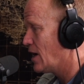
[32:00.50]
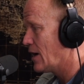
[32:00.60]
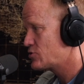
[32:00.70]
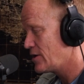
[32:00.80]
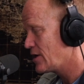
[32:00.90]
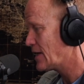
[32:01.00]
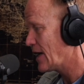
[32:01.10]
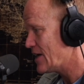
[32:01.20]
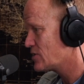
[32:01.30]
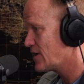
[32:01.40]
I'm trying to
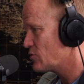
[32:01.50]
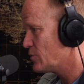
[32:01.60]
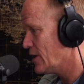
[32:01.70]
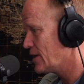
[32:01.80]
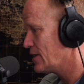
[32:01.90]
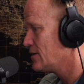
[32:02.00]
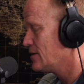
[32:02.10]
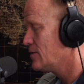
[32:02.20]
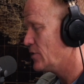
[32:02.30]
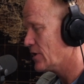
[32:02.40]
engage with everybody,
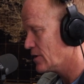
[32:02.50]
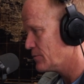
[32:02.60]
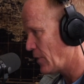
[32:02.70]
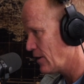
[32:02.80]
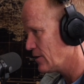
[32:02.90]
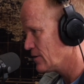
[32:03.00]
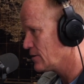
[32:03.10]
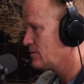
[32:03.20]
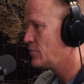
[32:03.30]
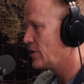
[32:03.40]
be a good
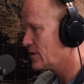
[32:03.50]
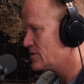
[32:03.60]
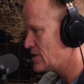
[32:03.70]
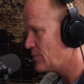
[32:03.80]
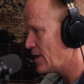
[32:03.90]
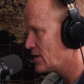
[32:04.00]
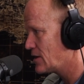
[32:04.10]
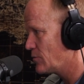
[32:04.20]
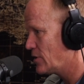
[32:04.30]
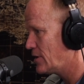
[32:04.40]
partner, be a good teammate in the
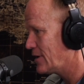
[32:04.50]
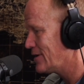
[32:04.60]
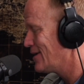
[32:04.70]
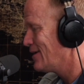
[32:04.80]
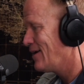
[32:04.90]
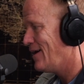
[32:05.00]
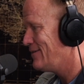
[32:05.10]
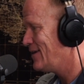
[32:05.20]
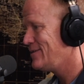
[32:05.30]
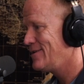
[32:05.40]
community. And
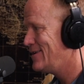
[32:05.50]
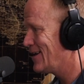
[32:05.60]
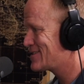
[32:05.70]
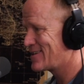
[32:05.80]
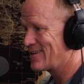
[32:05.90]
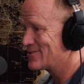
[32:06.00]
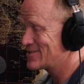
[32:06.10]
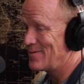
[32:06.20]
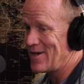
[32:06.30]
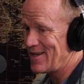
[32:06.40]
then Nick's going to go
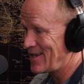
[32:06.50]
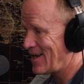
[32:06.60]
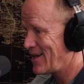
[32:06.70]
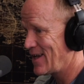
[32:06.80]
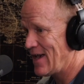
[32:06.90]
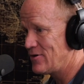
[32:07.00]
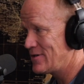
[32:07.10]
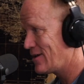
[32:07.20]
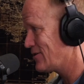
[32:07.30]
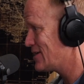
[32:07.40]
say, man, that guy Gavin,
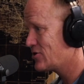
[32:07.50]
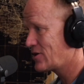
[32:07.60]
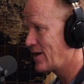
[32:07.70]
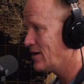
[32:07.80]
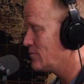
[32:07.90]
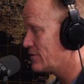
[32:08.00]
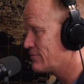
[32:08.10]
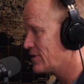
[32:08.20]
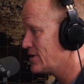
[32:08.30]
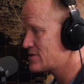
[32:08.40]
he took care of me
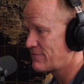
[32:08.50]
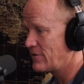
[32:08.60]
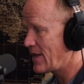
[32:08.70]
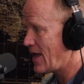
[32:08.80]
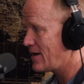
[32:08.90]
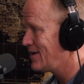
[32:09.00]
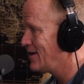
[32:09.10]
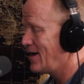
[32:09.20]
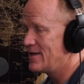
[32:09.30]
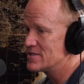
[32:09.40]
for this, for that.
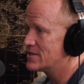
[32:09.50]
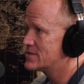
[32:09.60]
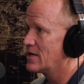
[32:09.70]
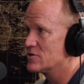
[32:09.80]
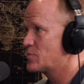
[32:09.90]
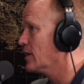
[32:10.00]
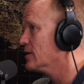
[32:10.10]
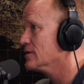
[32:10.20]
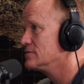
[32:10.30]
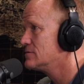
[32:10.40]
And he's going to tell his
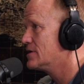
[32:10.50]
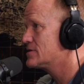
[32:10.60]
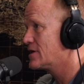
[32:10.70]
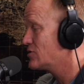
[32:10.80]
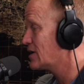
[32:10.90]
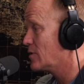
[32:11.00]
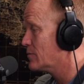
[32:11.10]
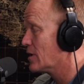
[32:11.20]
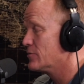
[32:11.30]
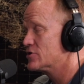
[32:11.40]
partner and say, you got to be a
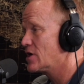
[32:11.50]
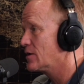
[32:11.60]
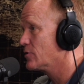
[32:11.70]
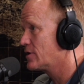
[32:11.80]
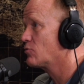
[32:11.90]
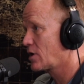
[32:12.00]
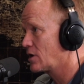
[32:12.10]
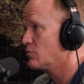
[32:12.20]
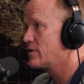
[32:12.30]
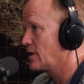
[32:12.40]
member of the chamber. They're
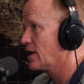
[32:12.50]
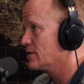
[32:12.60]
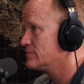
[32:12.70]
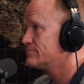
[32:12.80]
working with you now.